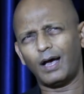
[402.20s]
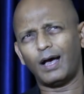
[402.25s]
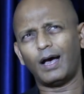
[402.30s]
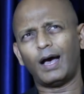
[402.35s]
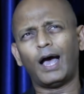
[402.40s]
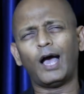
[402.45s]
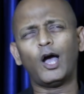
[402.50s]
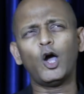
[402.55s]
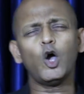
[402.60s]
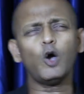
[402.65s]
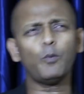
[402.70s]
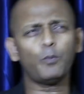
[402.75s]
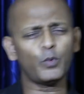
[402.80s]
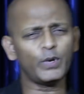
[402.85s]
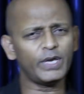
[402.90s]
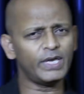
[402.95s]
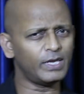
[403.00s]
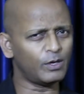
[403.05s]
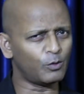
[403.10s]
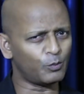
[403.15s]
I hope
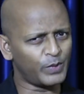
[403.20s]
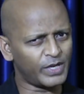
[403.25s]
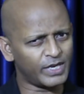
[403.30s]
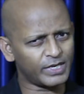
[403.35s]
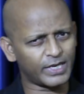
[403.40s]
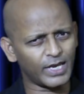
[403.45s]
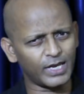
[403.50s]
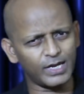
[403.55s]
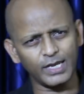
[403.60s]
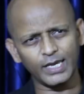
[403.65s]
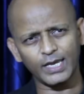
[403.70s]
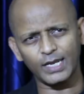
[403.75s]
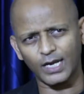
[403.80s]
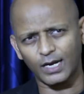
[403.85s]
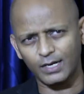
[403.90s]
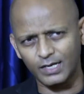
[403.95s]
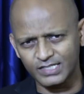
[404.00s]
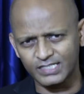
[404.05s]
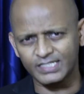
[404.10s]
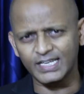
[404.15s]
we are getting an
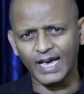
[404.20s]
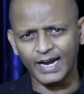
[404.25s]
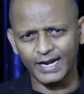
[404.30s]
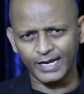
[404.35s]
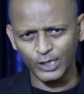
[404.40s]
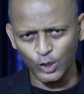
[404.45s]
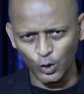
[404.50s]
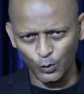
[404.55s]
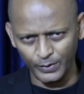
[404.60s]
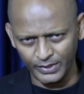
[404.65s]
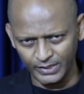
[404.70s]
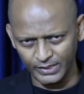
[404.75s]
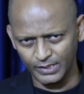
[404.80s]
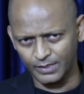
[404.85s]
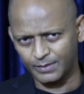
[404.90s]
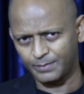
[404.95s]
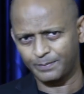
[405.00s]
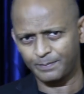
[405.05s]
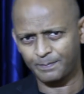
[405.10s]
understanding over here.